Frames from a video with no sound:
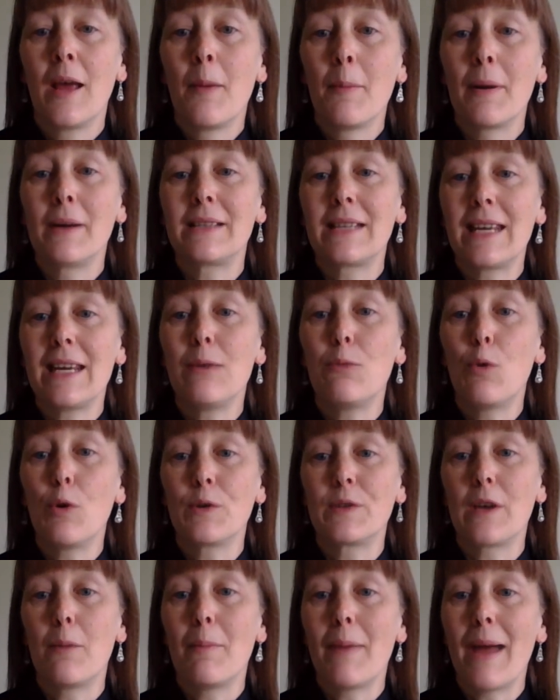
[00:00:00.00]
but he
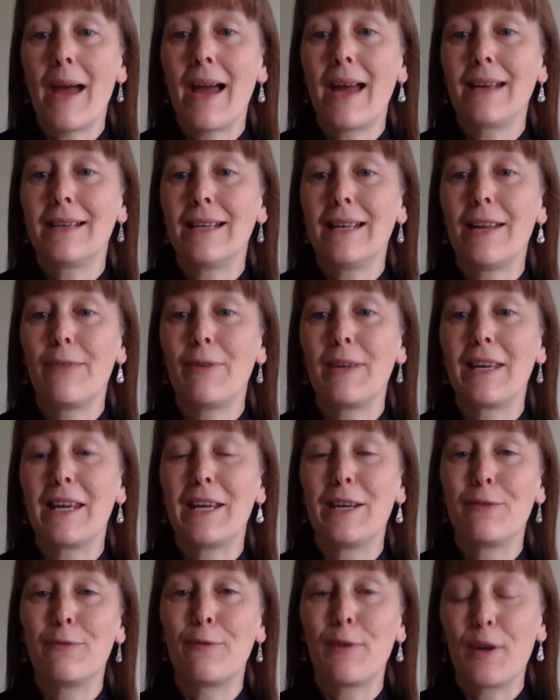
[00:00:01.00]
was a man living
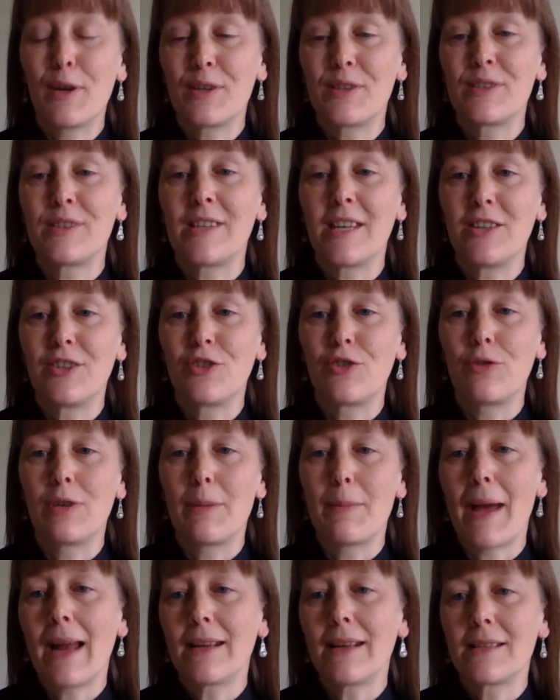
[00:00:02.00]
in first century
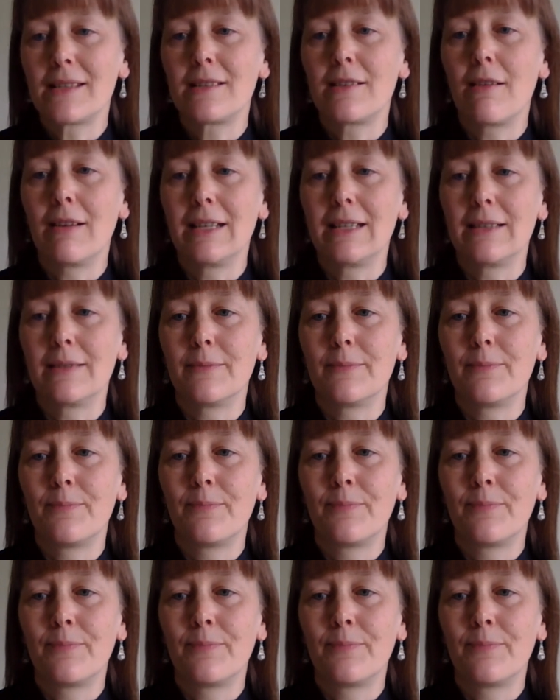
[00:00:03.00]
Palestine.